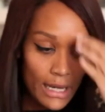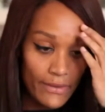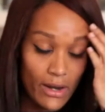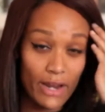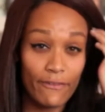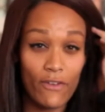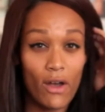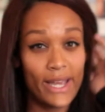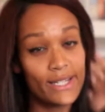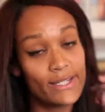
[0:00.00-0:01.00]
And then I
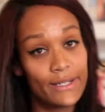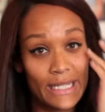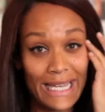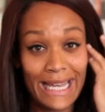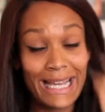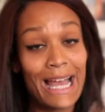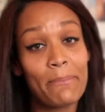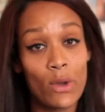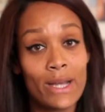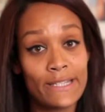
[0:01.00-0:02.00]
find it can
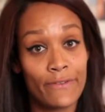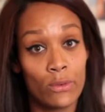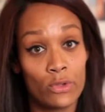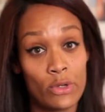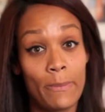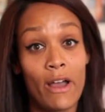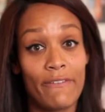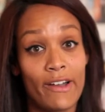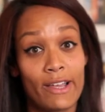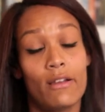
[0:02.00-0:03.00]
be quite difficult to apply
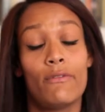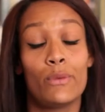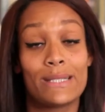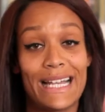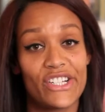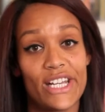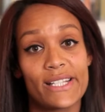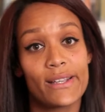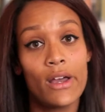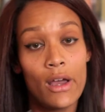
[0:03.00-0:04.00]
false
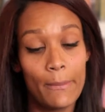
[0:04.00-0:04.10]
lashes,